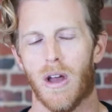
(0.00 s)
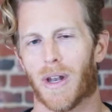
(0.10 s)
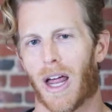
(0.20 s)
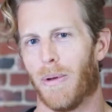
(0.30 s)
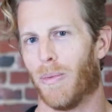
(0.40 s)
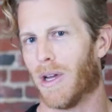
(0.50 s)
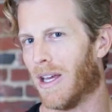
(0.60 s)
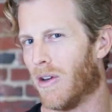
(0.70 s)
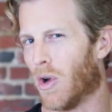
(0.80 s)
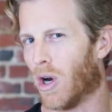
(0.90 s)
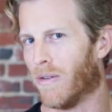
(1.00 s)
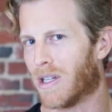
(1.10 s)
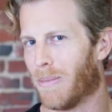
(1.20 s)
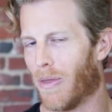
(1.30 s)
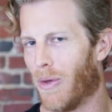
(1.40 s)
A lot of people get nervous
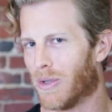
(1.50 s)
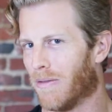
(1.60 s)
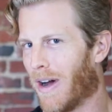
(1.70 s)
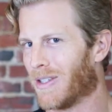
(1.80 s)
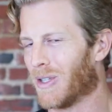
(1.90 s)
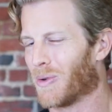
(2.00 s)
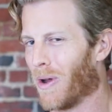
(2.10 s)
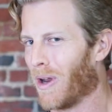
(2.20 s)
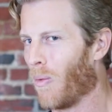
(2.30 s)
about those devices running